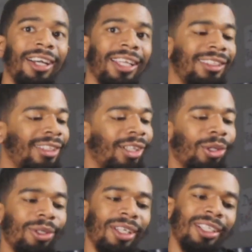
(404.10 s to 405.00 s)

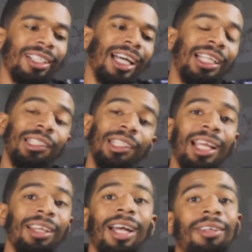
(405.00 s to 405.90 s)
so
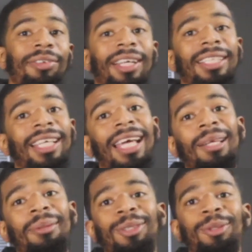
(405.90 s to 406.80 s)
I find that
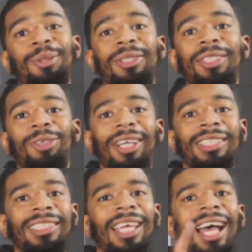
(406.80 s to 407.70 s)
absolutely
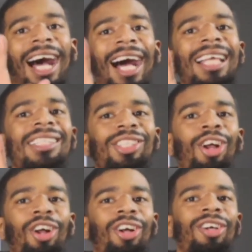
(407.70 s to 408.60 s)
crazy. I
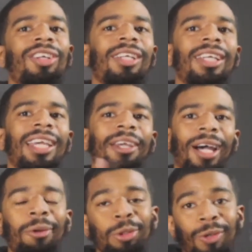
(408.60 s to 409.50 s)

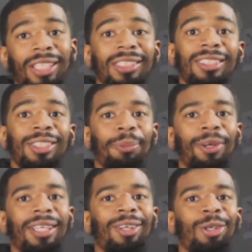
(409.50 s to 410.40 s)
was watching The
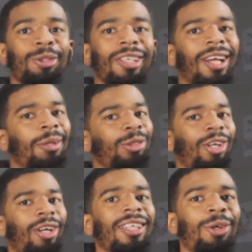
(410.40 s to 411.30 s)
Sopranos. I'm
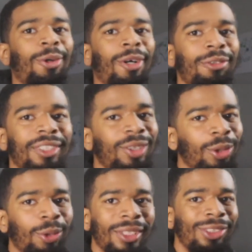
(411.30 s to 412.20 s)
sorry to go off into a
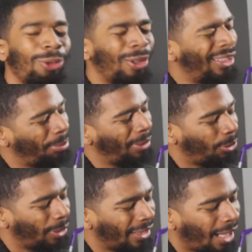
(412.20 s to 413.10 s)
quick story. It'll be
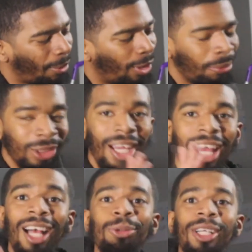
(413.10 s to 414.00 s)
quick, I promise.
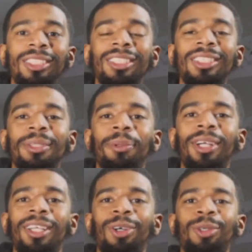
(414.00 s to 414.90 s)
I was watching The
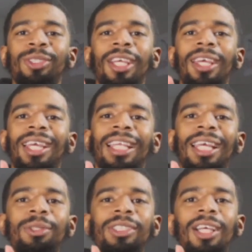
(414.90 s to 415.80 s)
Sopranos, and they
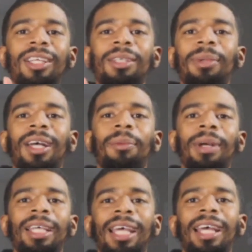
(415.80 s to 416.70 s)
was talking about my
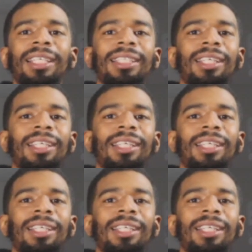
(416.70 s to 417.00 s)
guy he